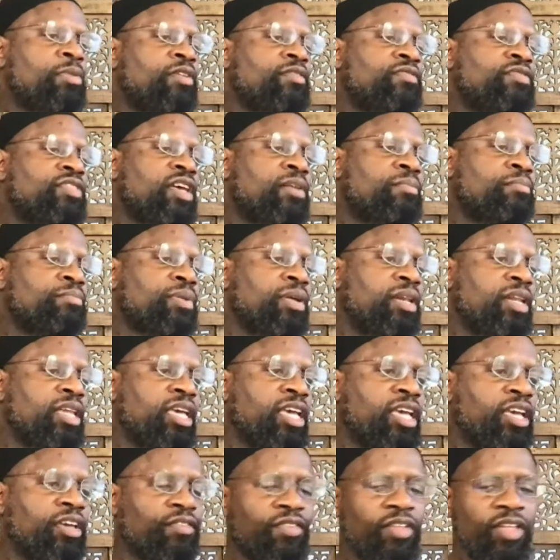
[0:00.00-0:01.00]
Some of them
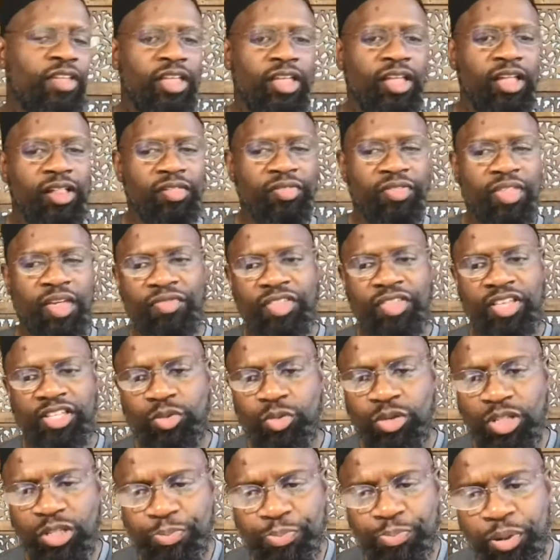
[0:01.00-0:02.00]
believe that
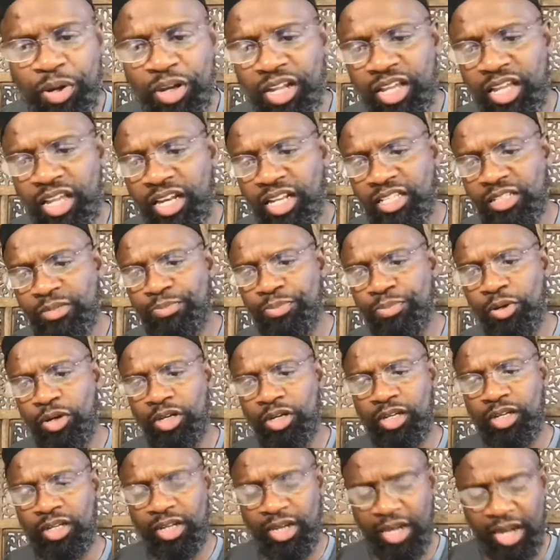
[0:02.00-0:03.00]
this was put in his
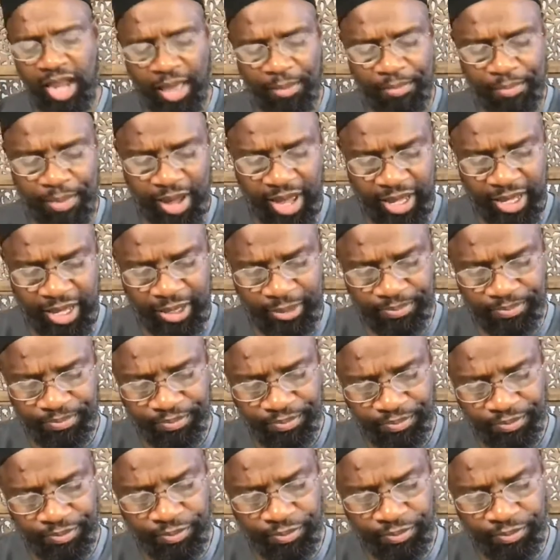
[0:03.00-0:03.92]
book, not by him.